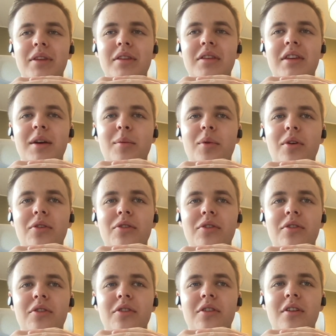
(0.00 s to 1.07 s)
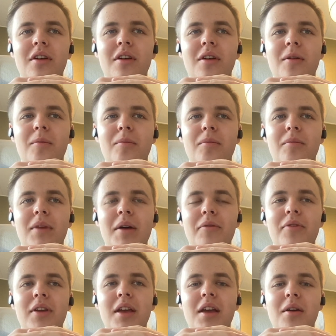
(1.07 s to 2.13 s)
There was, I'm
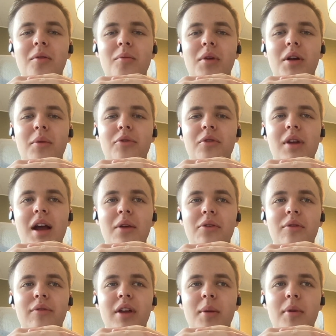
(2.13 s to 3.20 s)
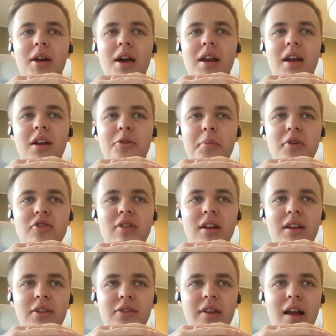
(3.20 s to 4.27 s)
thinking when it comes to the House of Fata Morgana, especially
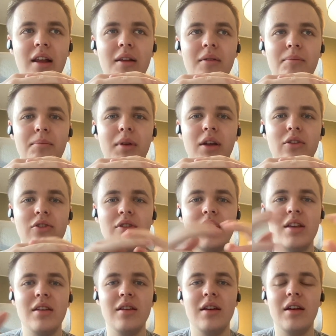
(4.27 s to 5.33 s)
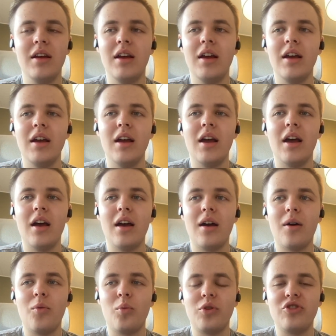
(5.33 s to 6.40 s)
Giselle, because she,
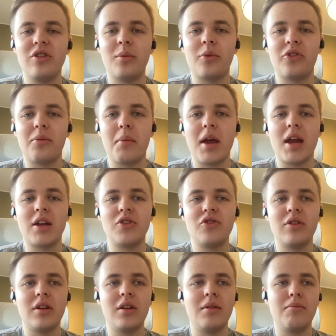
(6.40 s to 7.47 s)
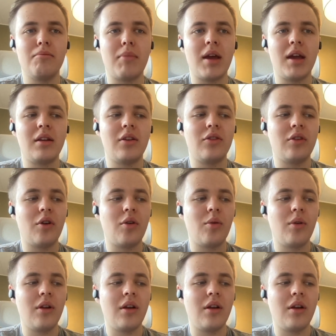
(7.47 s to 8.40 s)
when she was the maid, she made this whole